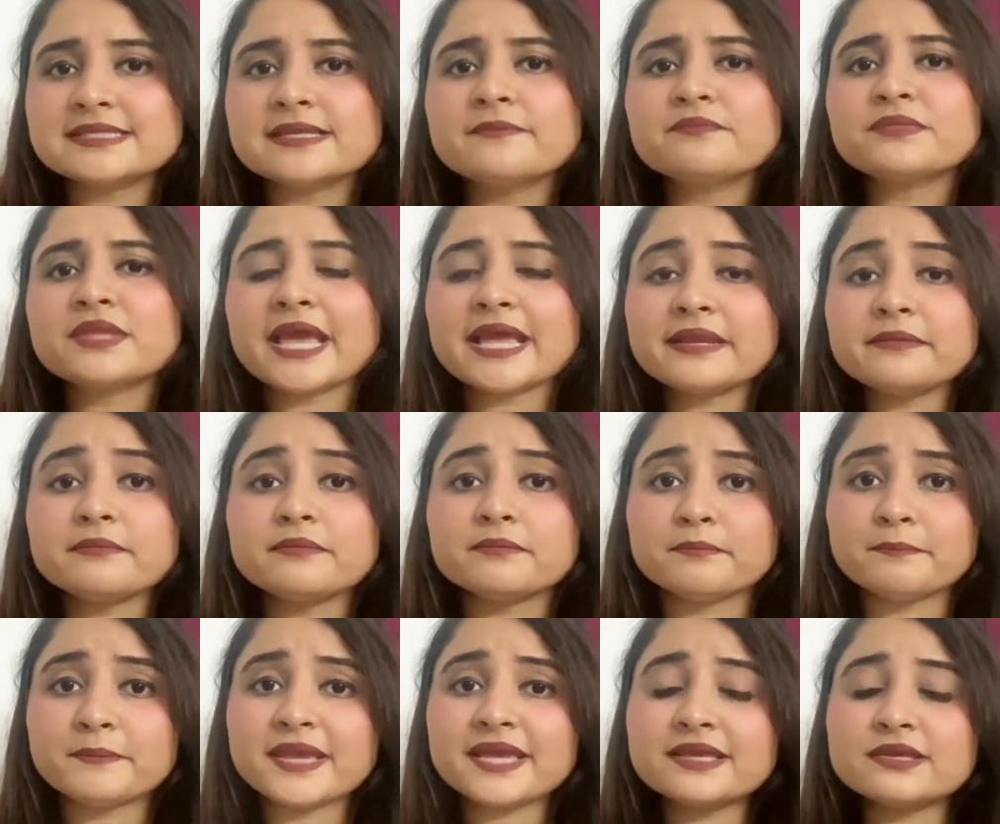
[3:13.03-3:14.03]
and
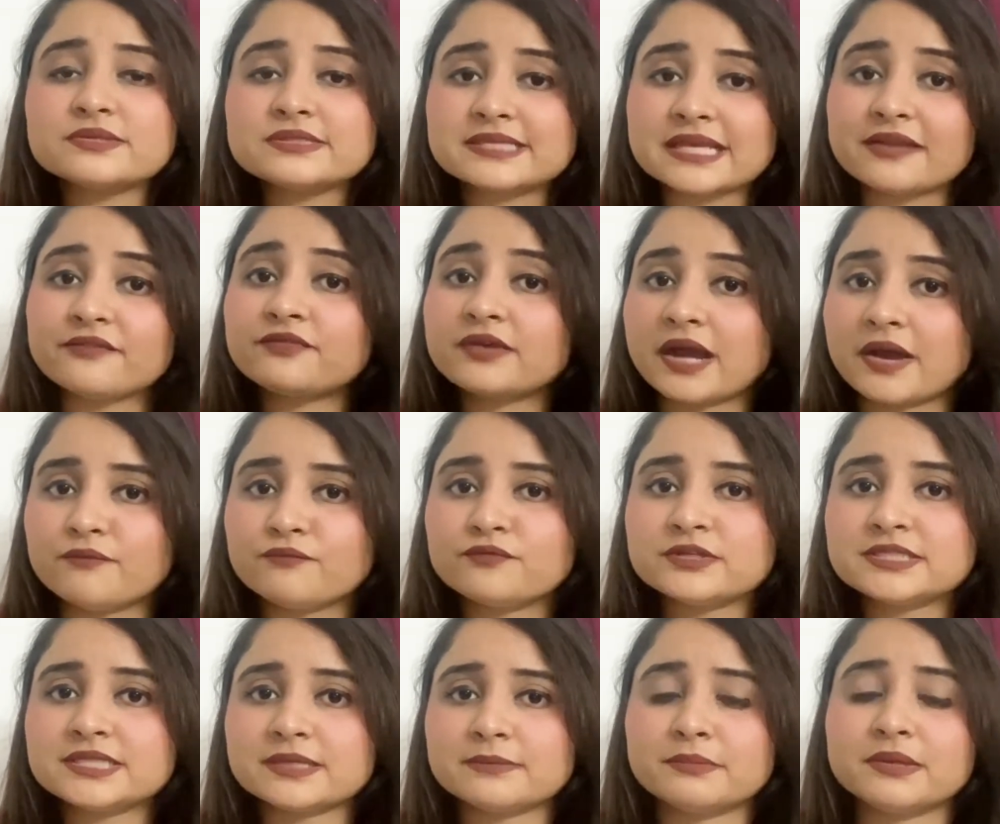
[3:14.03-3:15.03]
make yourself
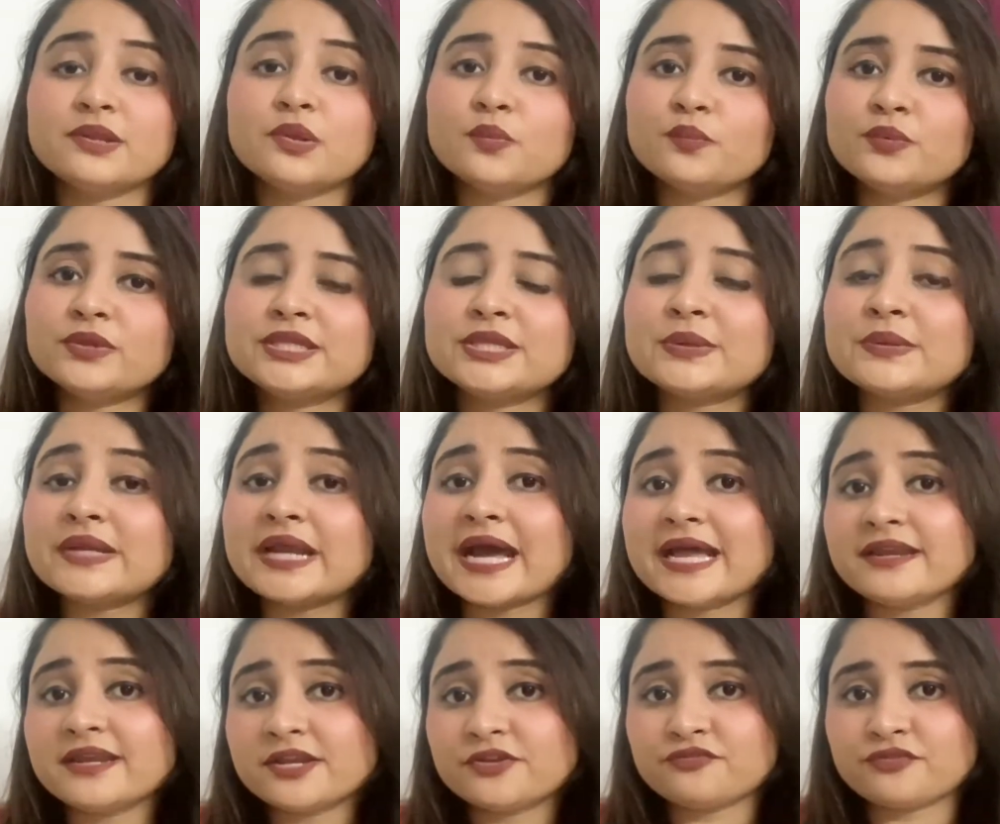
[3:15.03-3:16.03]
comfortable with your
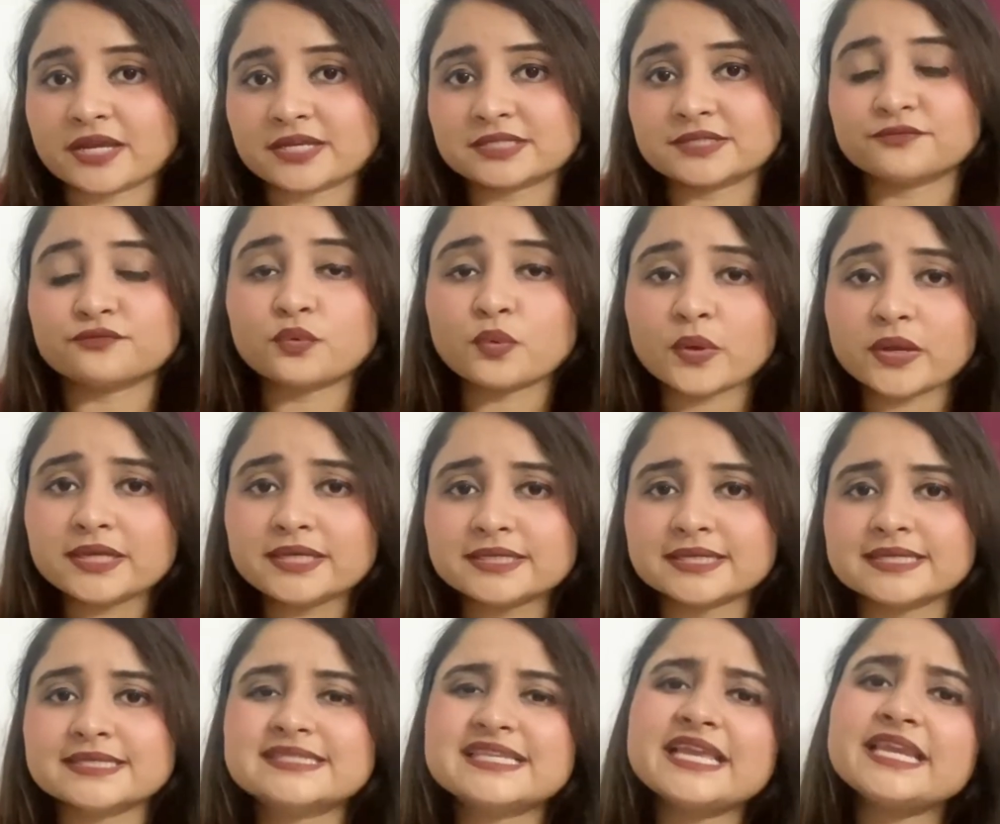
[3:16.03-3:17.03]
unattractive qualities
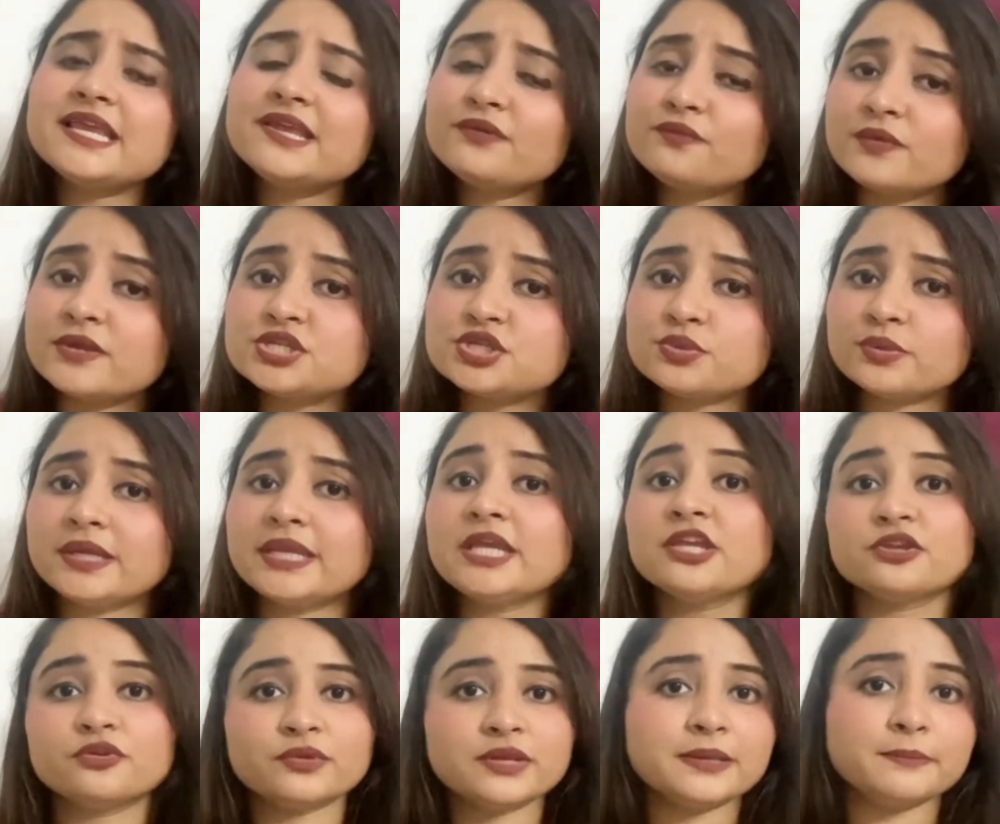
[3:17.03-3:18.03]
and eventually you'll
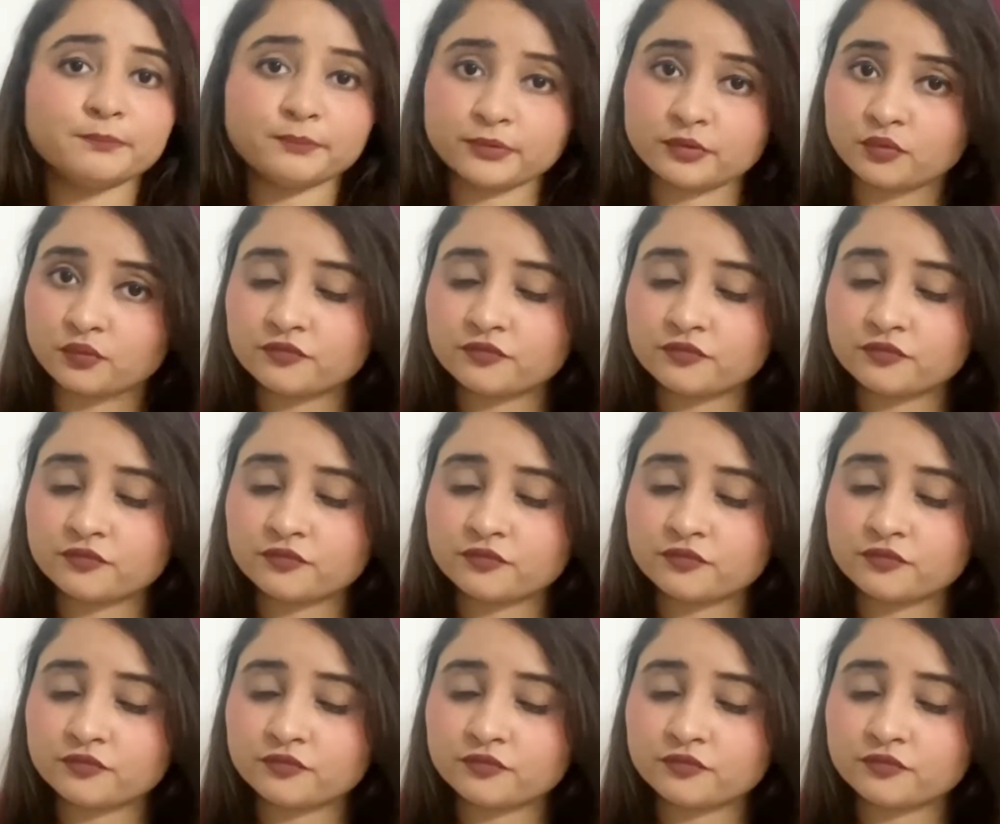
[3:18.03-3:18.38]
improve.